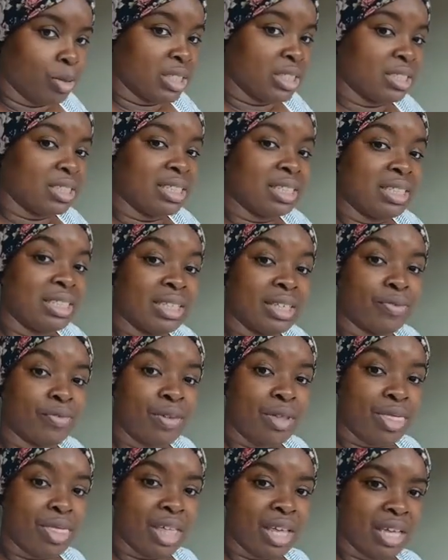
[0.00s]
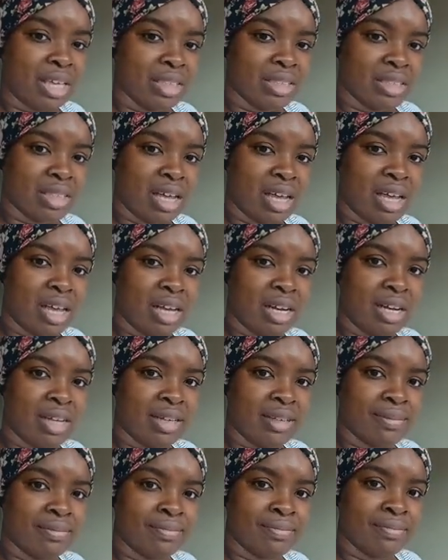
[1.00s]
which is a different thing
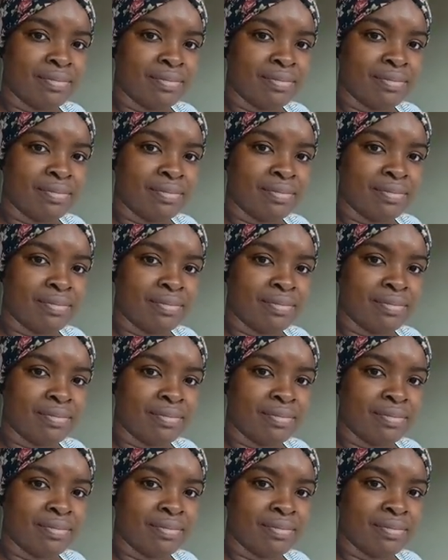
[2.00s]
entirely.